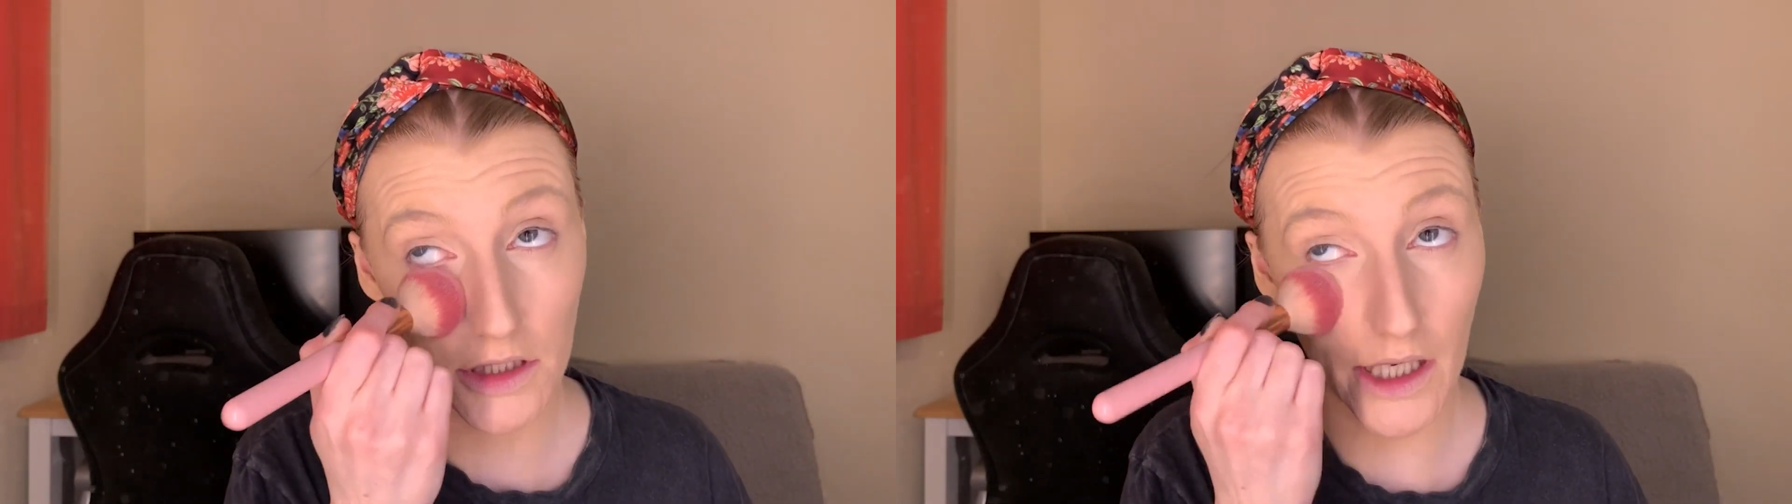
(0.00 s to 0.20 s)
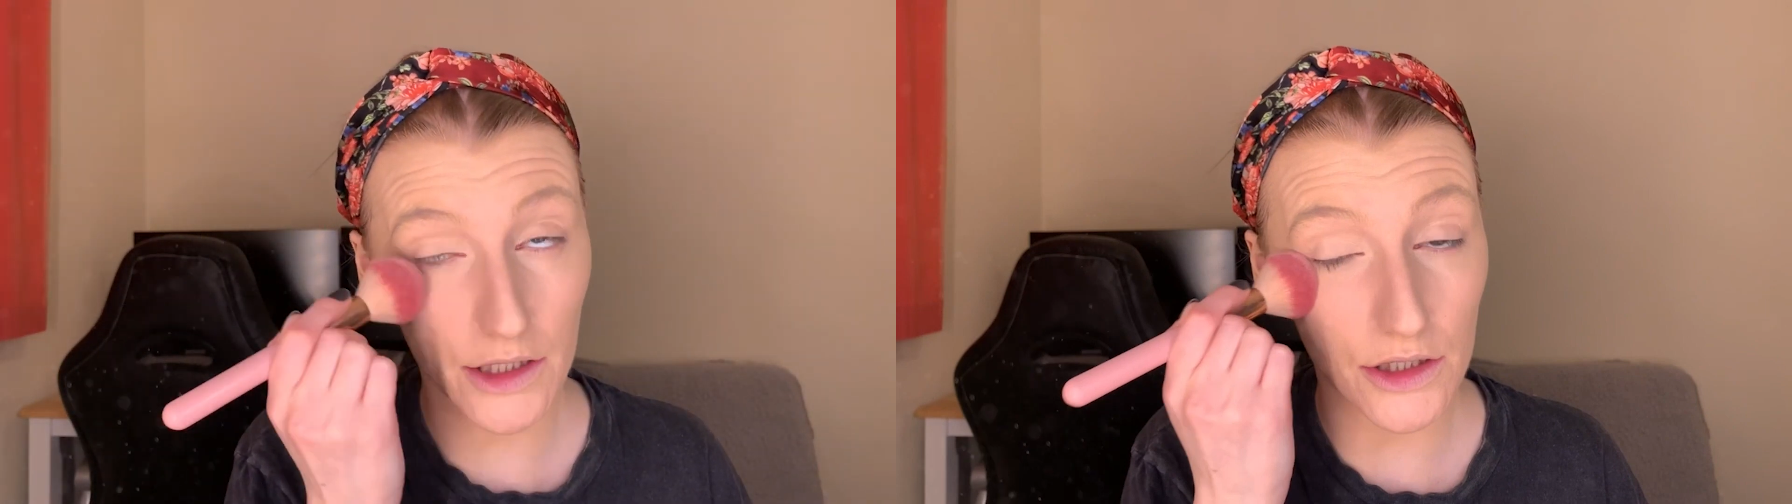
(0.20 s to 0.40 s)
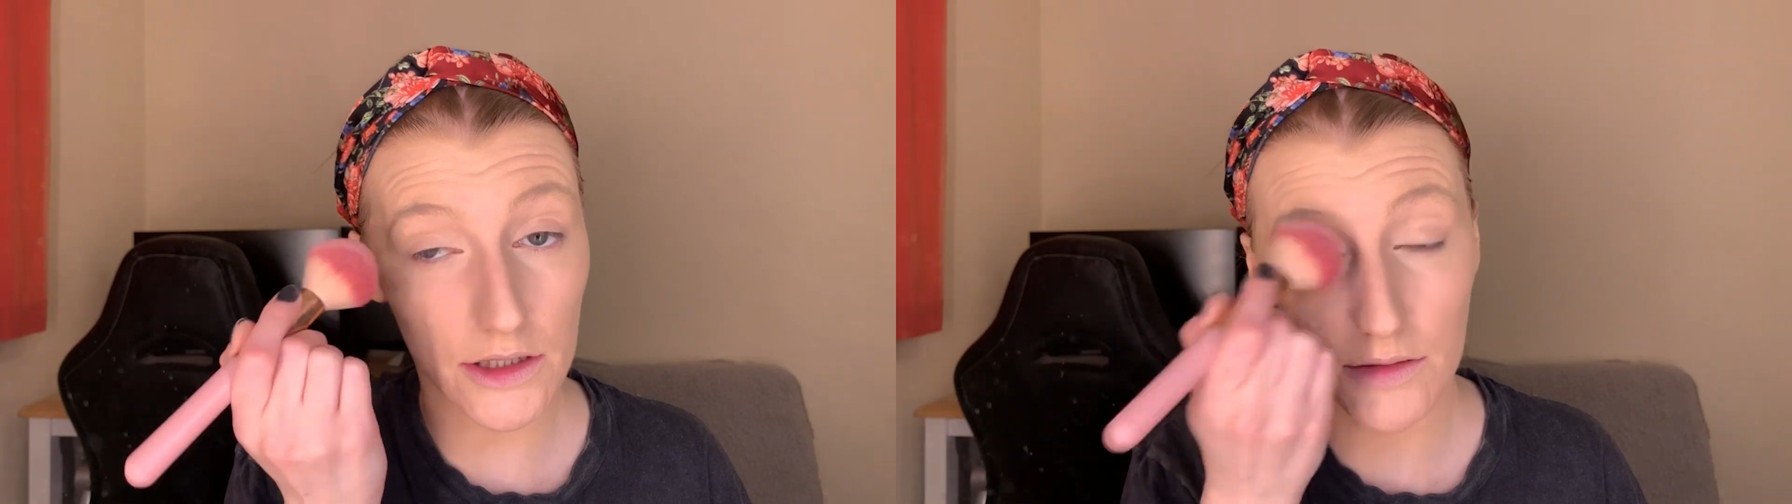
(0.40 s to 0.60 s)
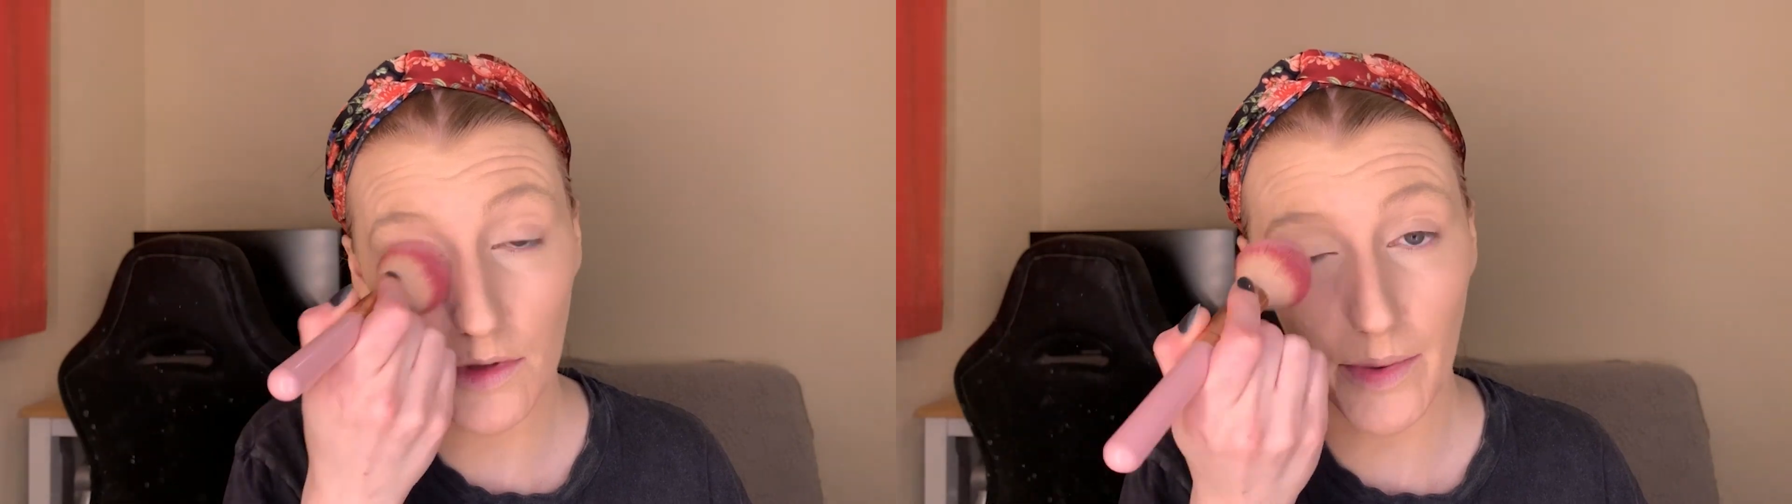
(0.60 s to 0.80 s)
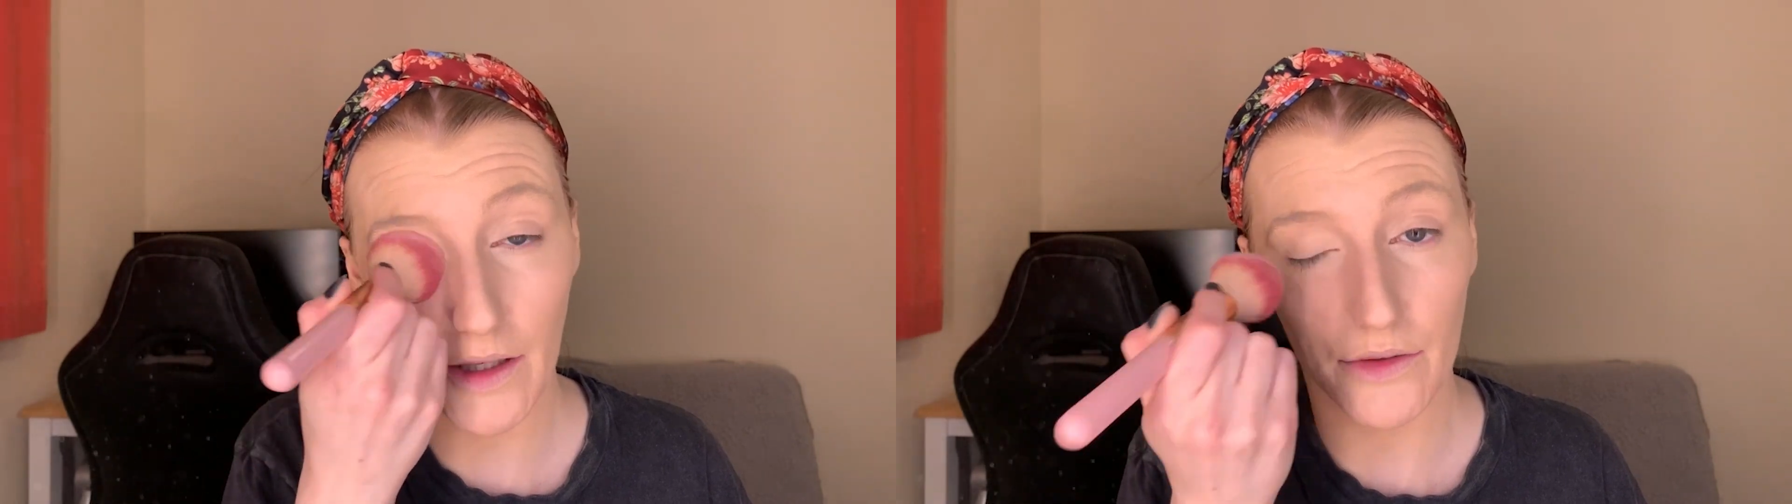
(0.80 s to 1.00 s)
actually seemed to
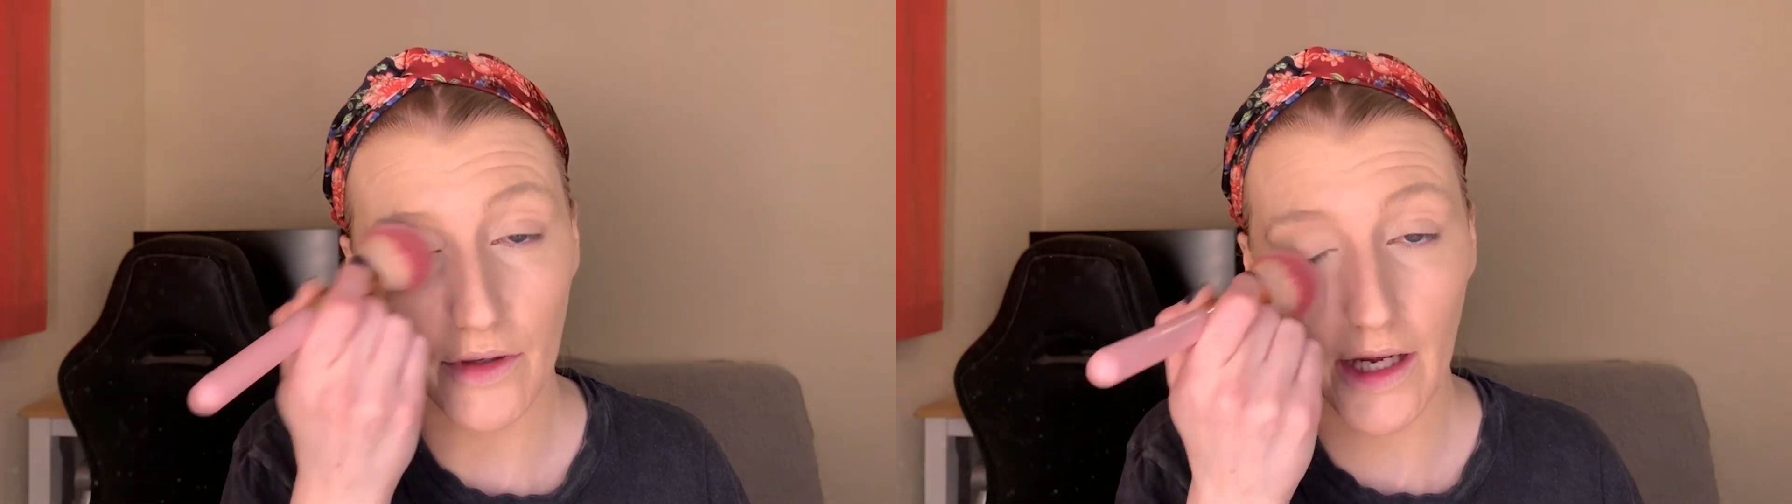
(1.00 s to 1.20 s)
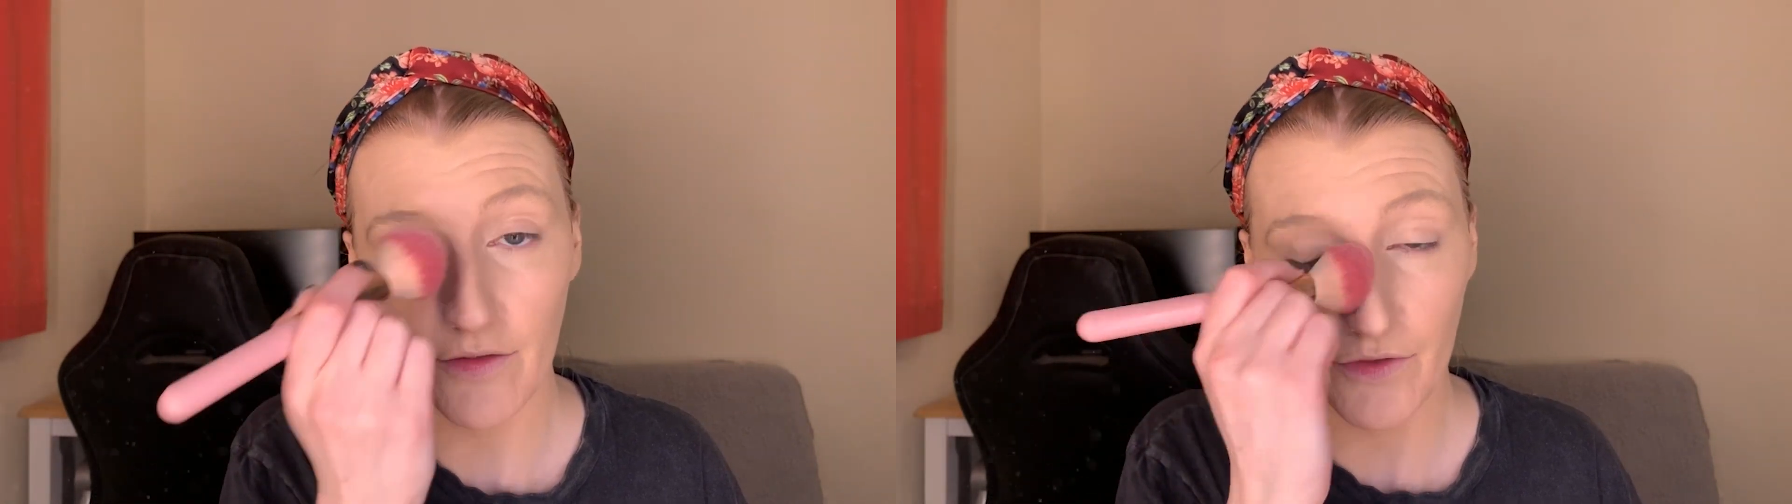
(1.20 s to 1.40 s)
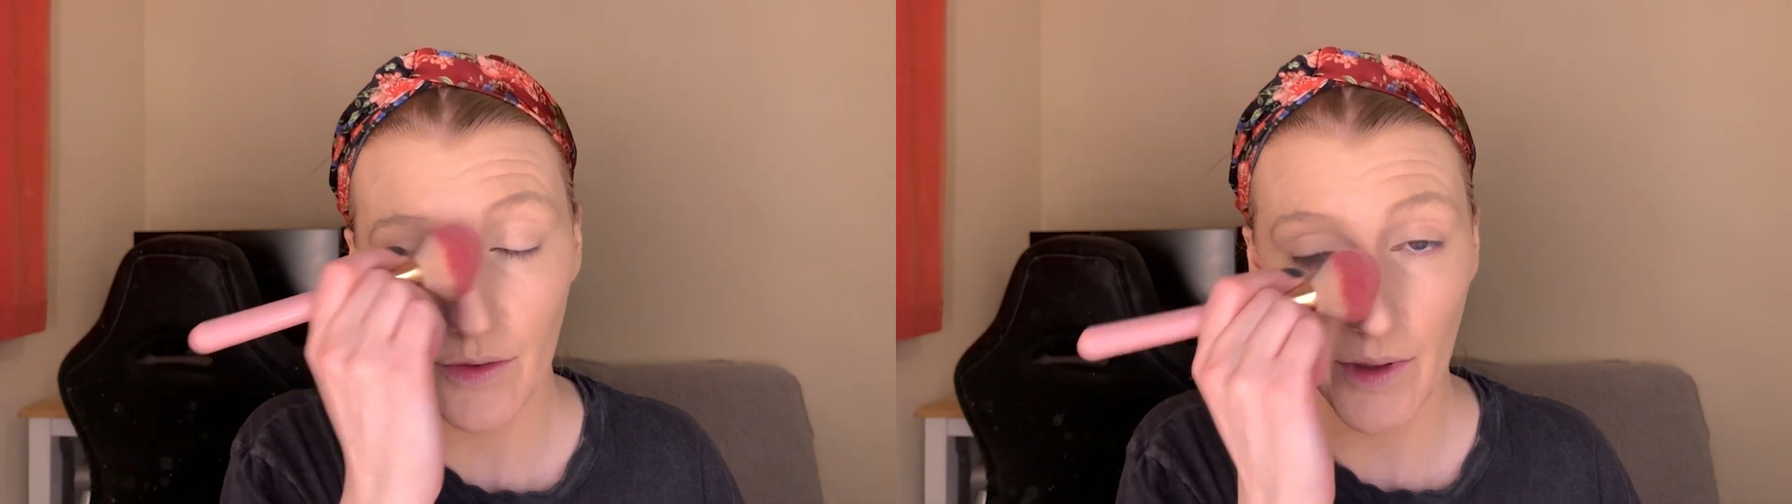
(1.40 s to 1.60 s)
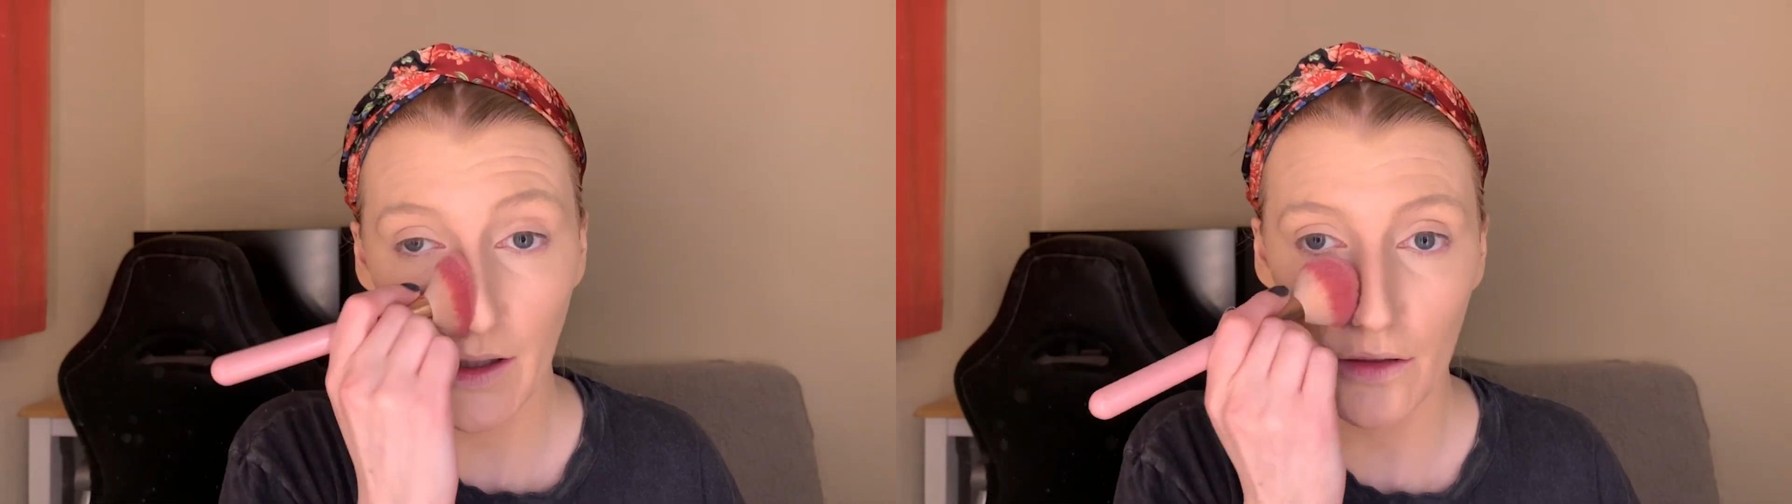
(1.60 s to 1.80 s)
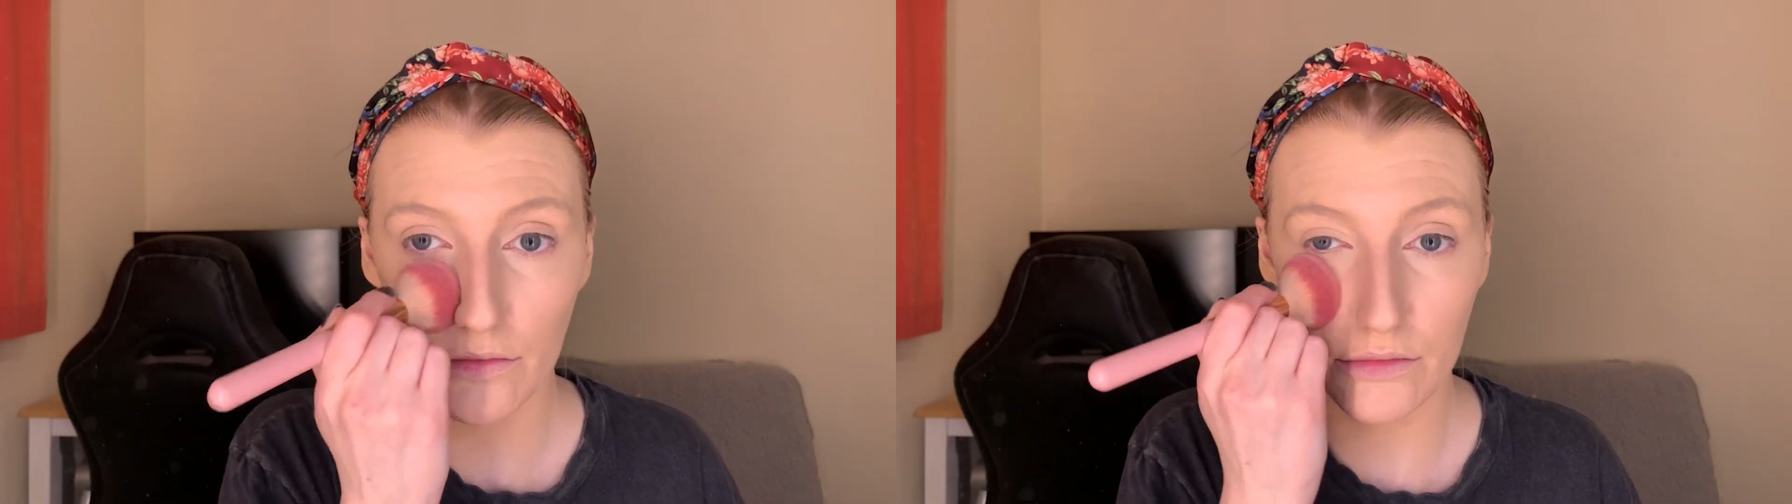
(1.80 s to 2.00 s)
powder
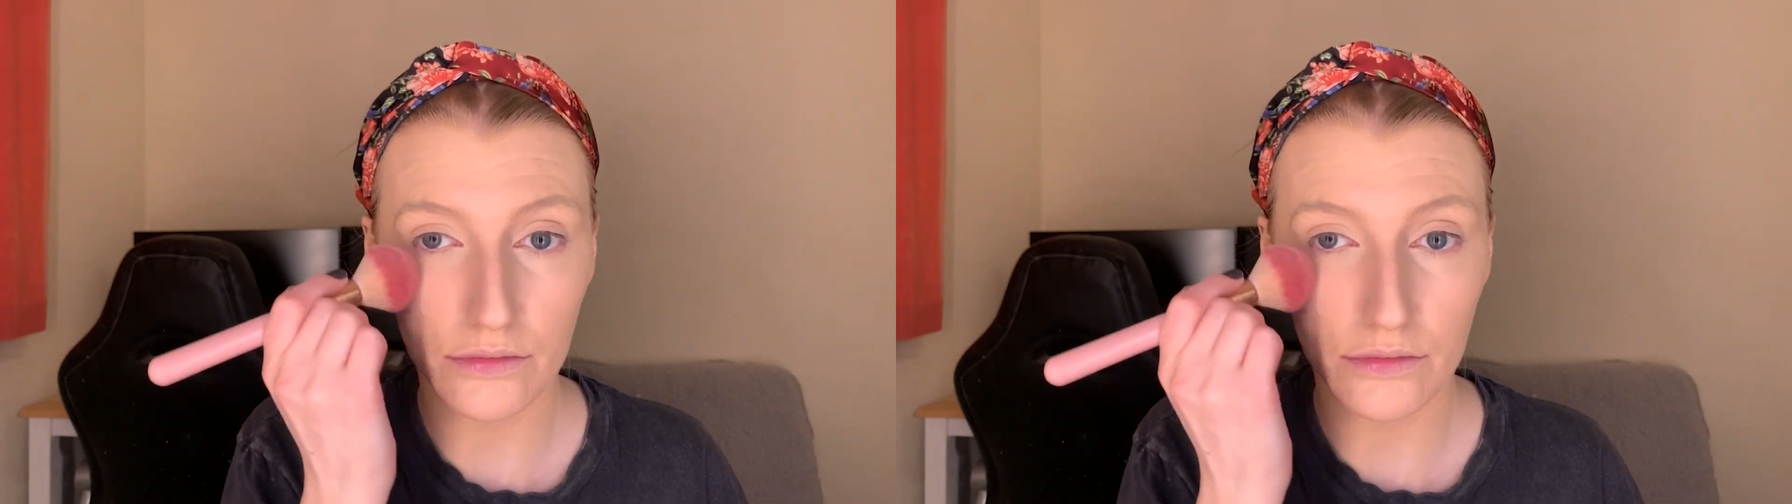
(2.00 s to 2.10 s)
everywhere,